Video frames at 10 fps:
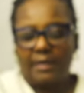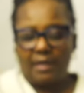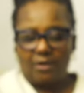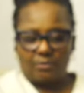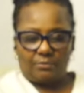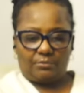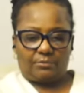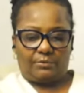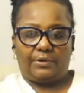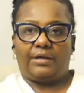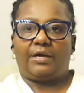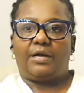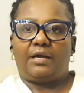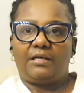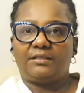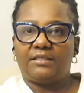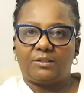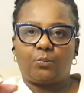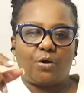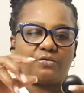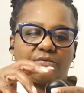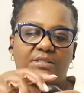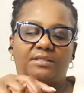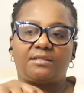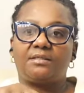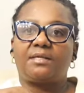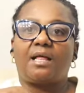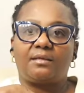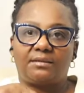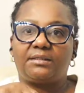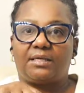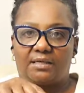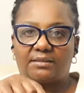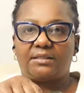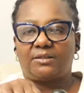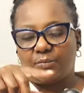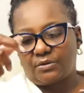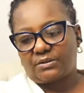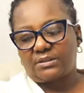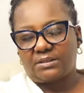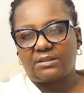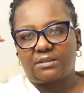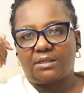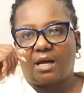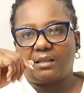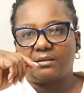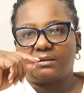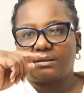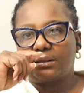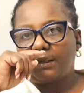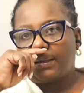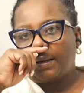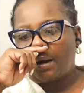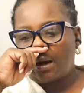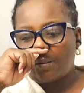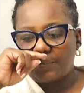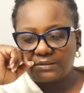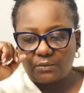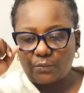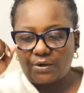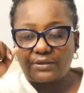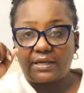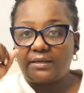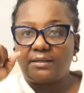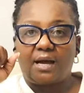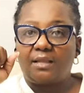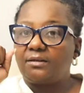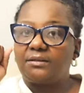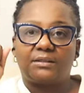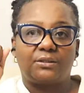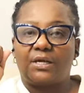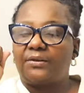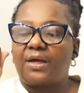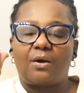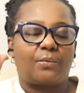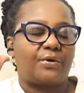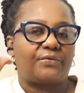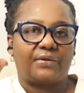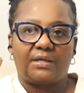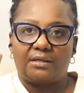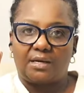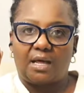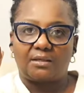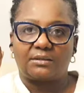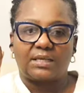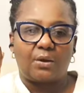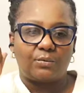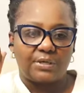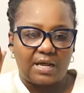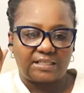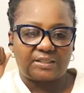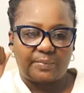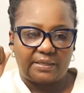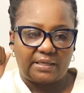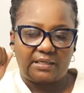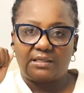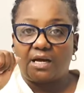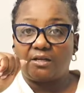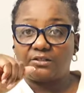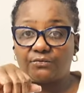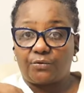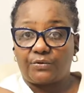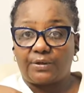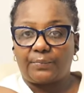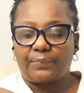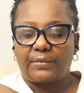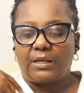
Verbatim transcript: now is this worth $16 yes it's worth $16 um, is it worth $80? They're not worth $80. I would not spend $80 for them.